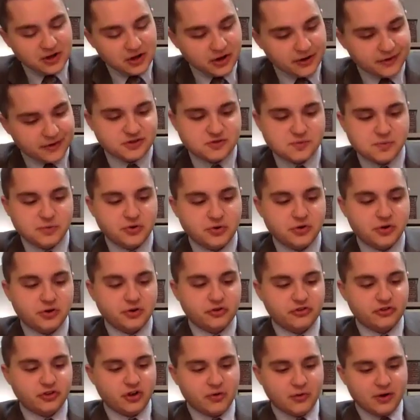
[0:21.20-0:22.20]
Congressman Doyle.
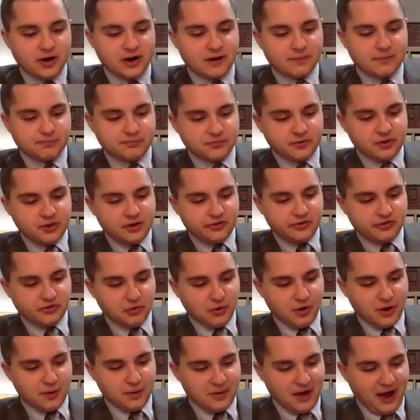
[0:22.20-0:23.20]
So um, so
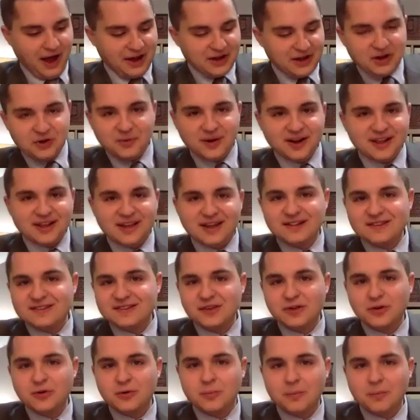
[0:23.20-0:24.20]
um, I do want to get to
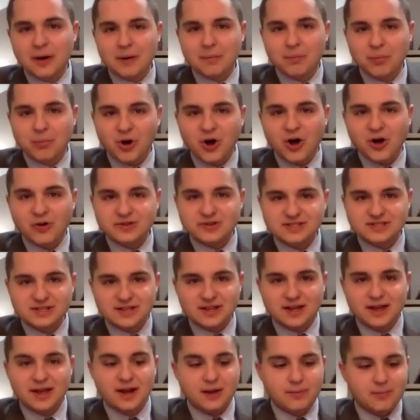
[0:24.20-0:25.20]
you about policy
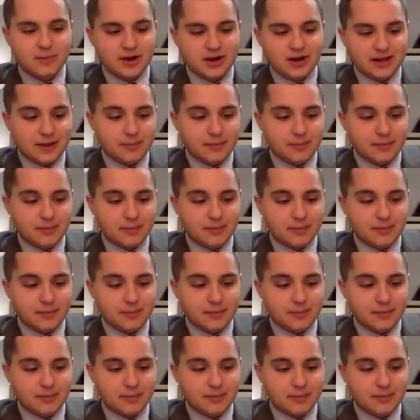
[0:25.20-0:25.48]
in a minute.